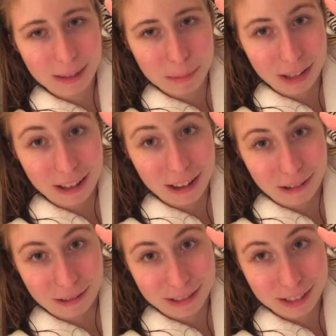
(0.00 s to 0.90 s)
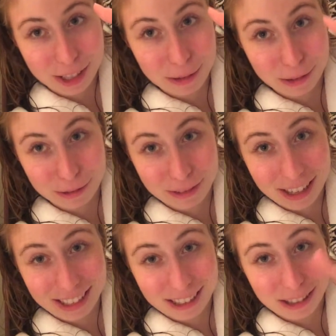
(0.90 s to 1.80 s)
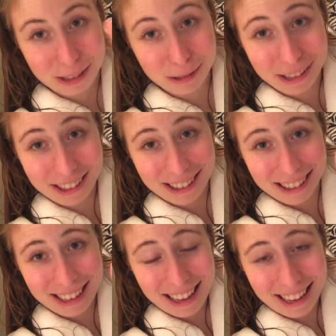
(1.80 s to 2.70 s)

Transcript: below, you will find our Twitter